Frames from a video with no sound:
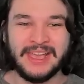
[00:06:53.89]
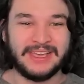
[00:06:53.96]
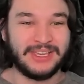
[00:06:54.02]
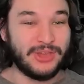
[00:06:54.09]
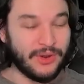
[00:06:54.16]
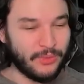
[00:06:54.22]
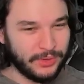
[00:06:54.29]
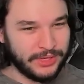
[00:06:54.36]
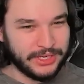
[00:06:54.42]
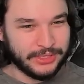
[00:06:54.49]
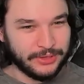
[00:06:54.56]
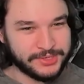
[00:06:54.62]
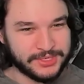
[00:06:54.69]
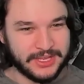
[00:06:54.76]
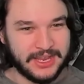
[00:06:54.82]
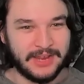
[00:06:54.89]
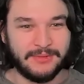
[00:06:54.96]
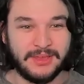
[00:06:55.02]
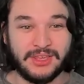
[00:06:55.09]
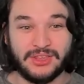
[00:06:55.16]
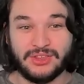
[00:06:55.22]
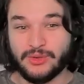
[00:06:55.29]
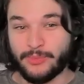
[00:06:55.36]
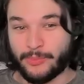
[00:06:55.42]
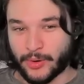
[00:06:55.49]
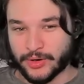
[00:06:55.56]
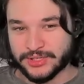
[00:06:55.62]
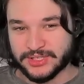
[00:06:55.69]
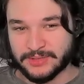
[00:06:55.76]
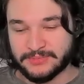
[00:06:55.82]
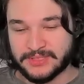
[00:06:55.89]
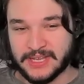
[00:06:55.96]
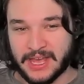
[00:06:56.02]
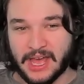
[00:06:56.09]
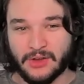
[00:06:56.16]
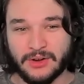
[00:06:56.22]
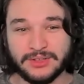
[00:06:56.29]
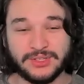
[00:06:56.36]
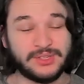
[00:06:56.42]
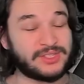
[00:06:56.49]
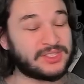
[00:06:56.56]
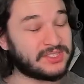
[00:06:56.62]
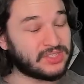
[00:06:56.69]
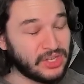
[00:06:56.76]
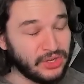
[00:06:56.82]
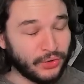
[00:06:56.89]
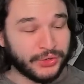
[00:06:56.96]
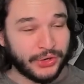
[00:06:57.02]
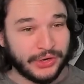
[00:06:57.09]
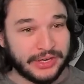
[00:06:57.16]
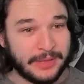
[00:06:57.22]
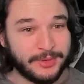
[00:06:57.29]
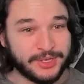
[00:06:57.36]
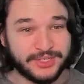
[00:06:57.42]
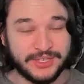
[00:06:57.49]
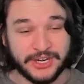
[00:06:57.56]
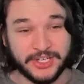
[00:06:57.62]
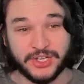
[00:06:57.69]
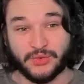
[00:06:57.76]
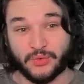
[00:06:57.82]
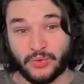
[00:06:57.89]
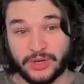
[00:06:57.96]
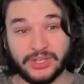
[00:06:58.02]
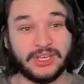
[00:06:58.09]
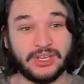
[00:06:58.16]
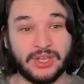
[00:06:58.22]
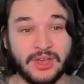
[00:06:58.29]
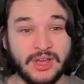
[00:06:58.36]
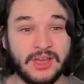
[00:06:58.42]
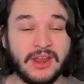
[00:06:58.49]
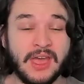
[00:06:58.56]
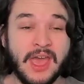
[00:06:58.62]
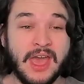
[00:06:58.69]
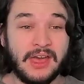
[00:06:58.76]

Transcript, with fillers: You get really close to that enemy, you burst them down. So its single target damage is actually really good,